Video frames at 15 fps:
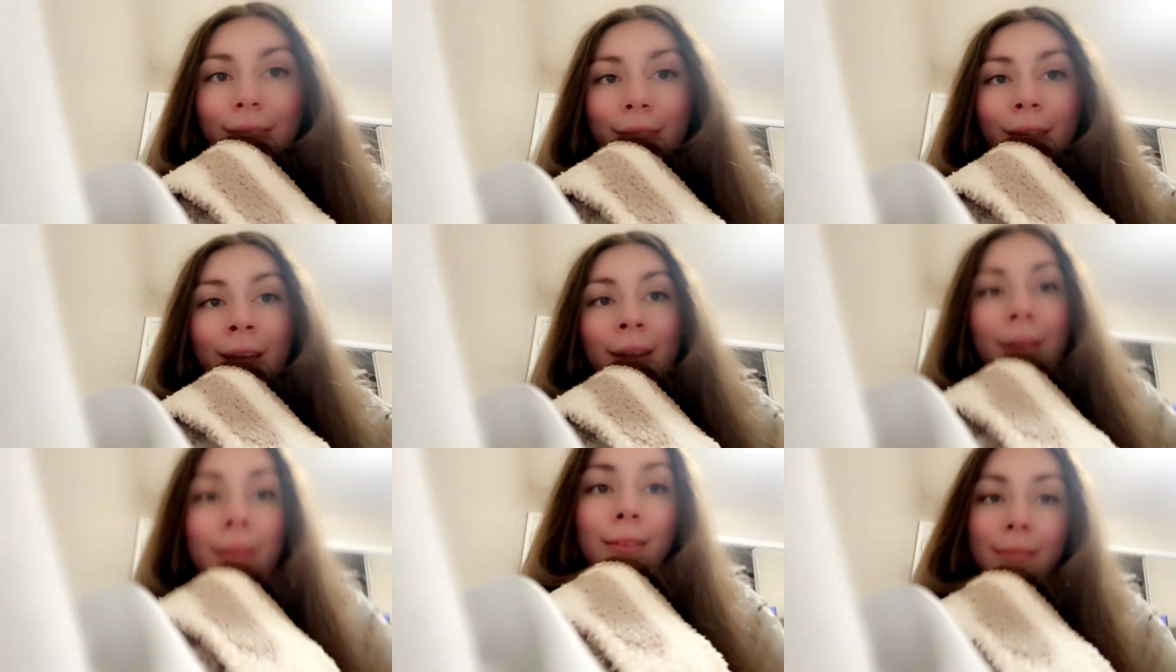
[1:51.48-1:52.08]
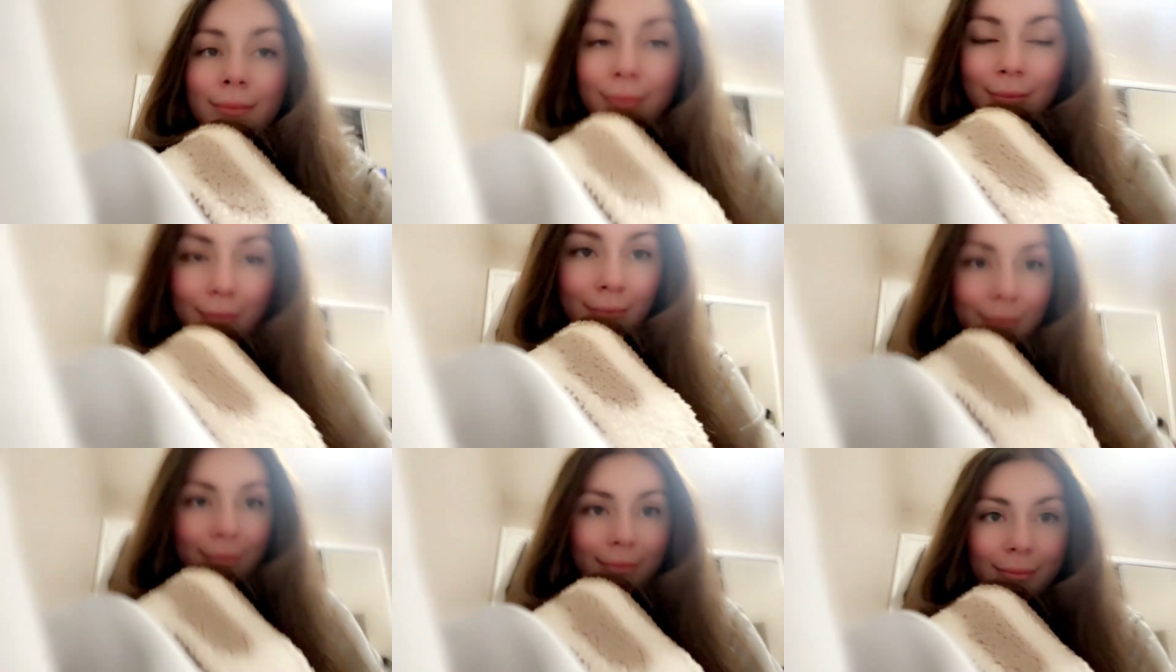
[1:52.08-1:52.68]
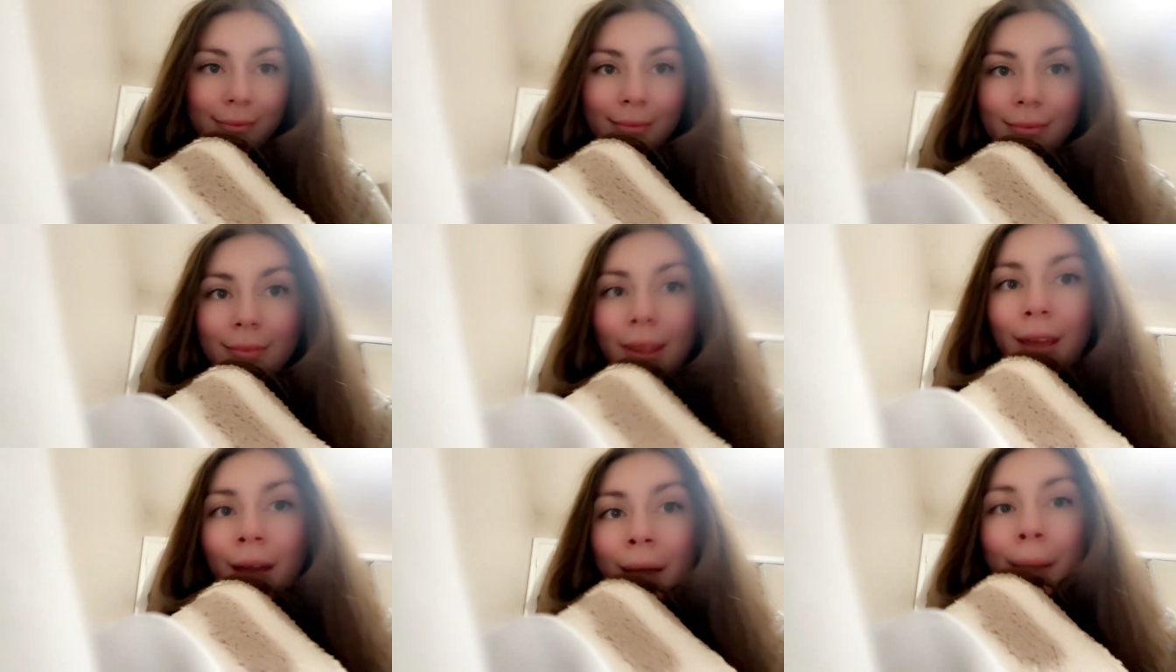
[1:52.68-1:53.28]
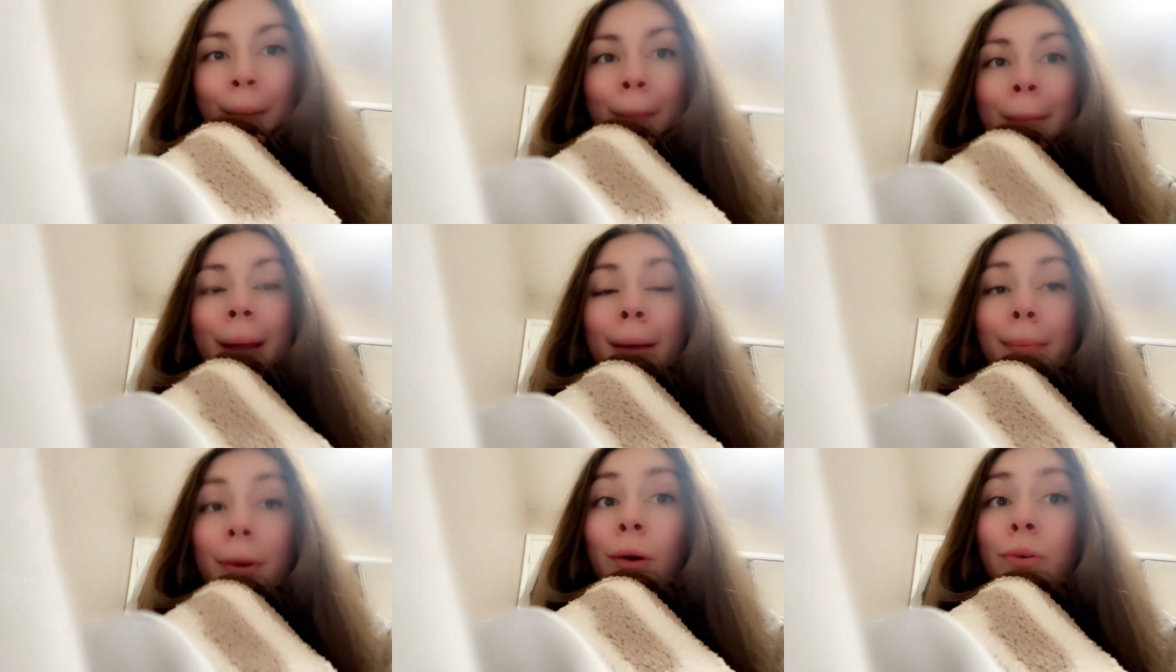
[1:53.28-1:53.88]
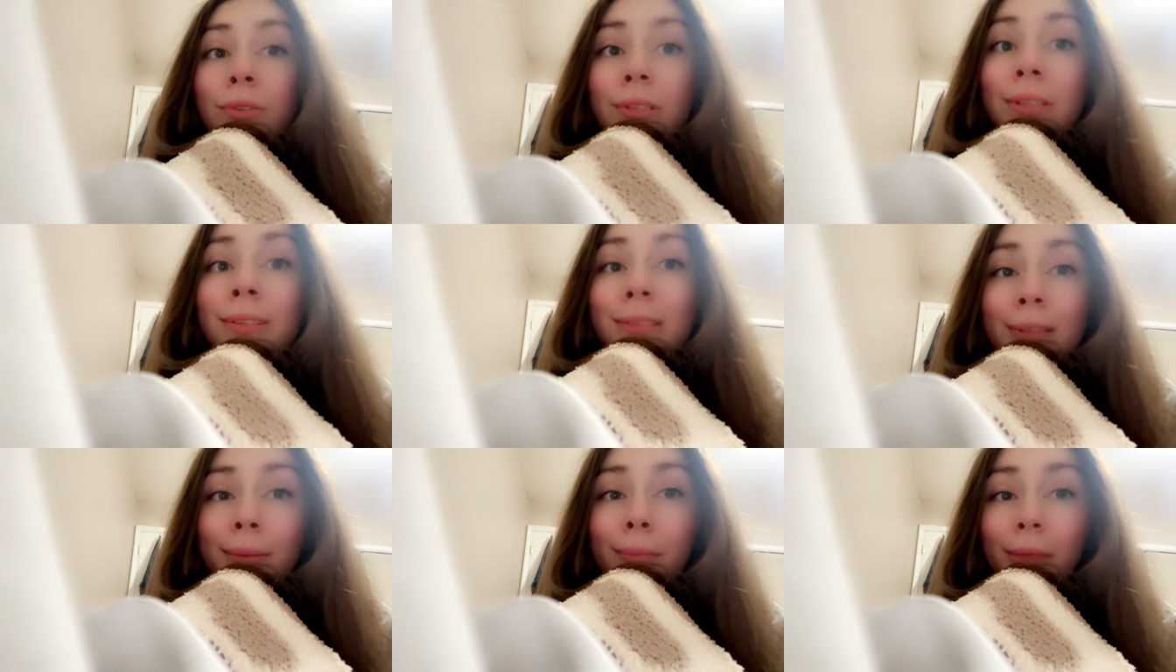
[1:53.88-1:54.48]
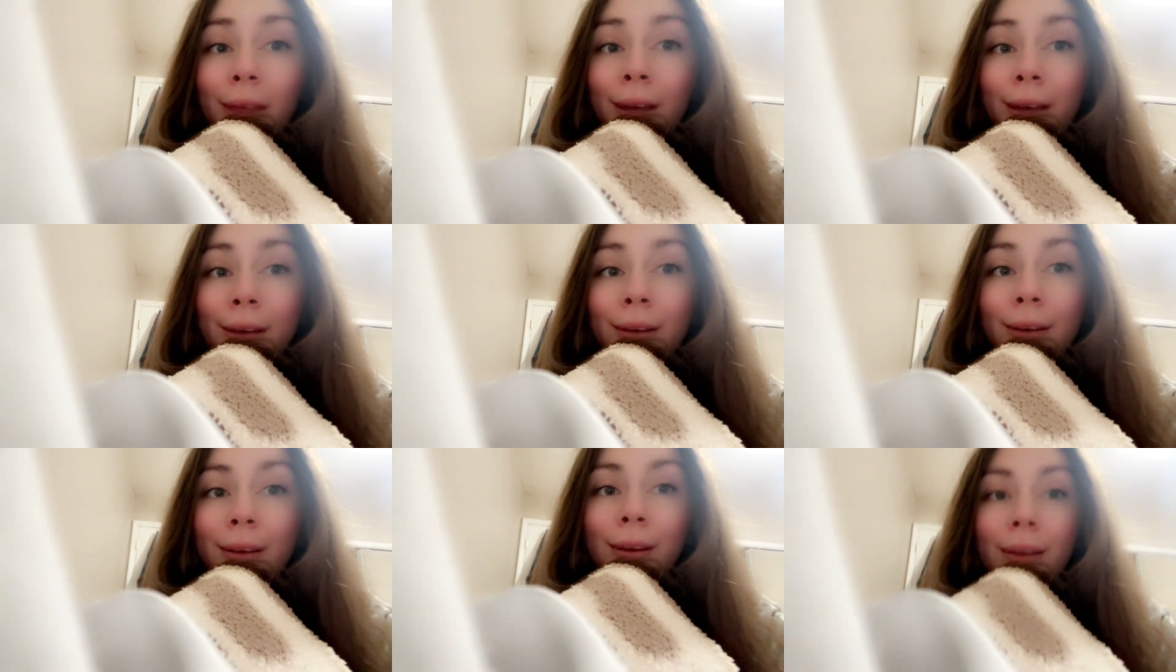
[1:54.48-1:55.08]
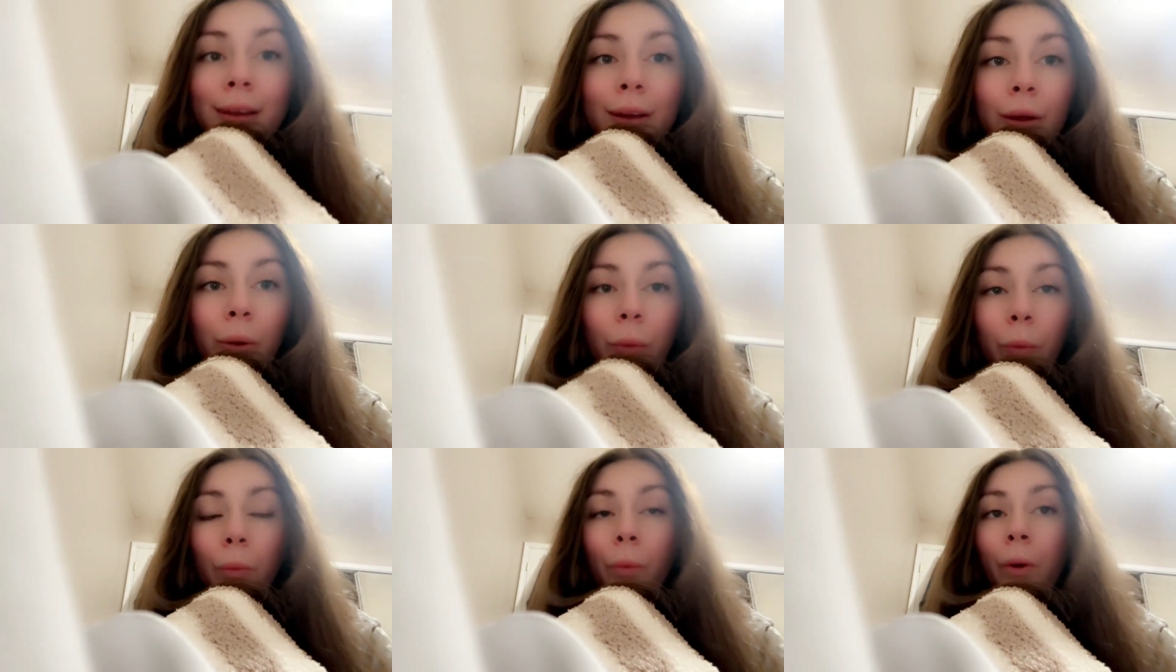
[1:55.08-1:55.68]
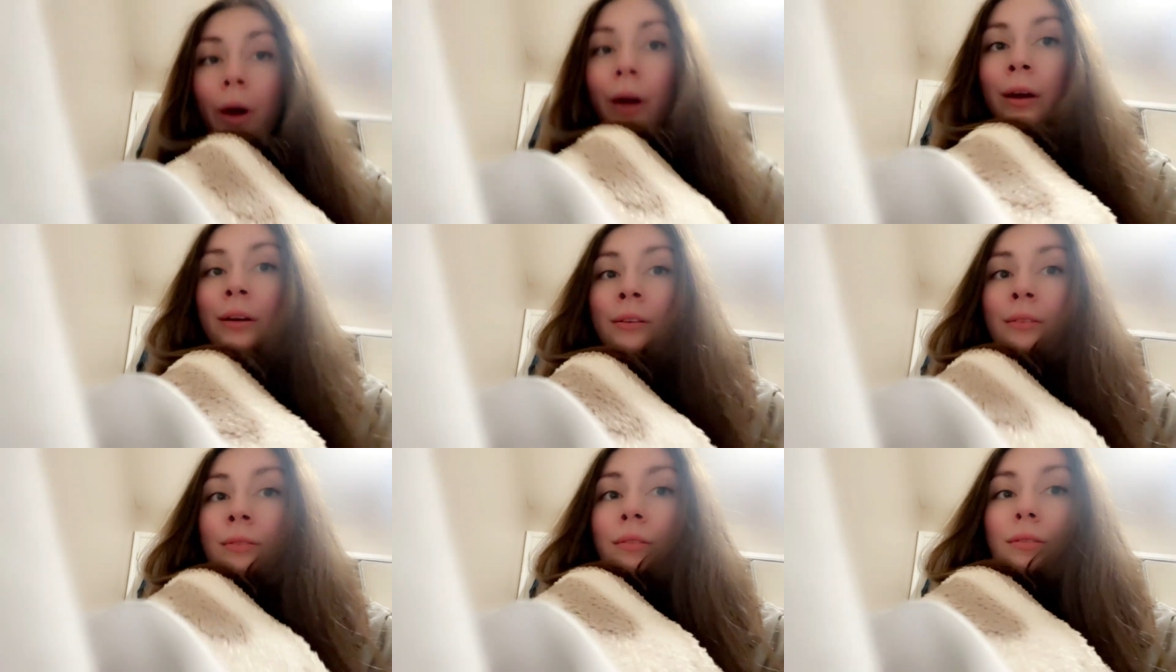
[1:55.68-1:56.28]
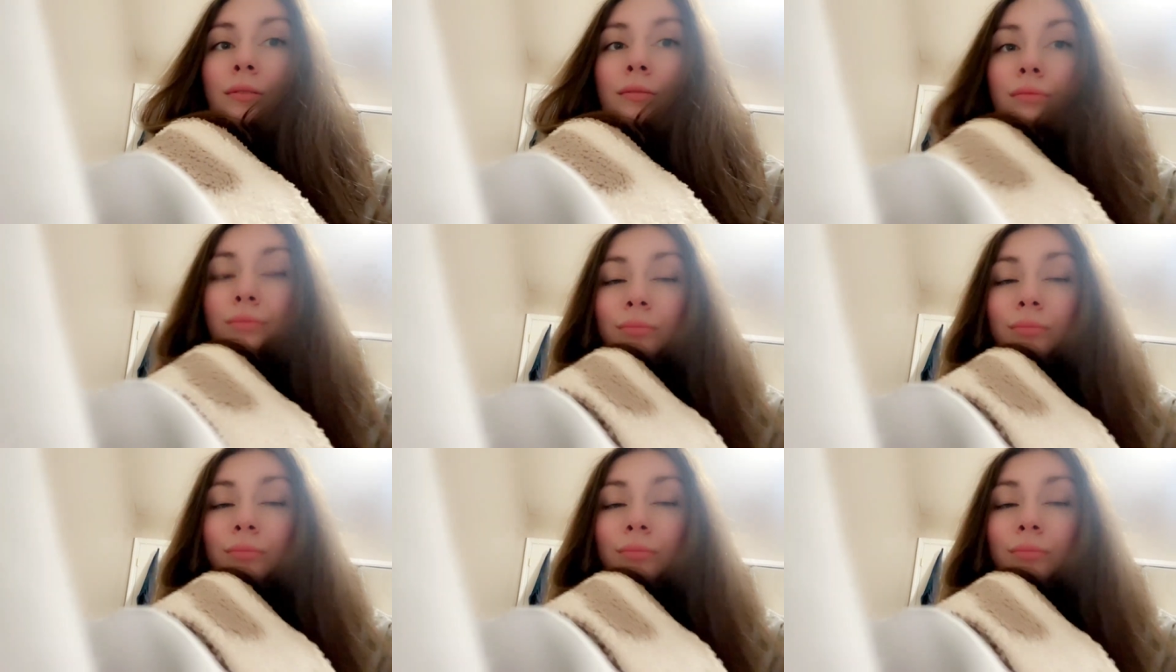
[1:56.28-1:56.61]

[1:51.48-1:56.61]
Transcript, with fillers: that um, I posted something was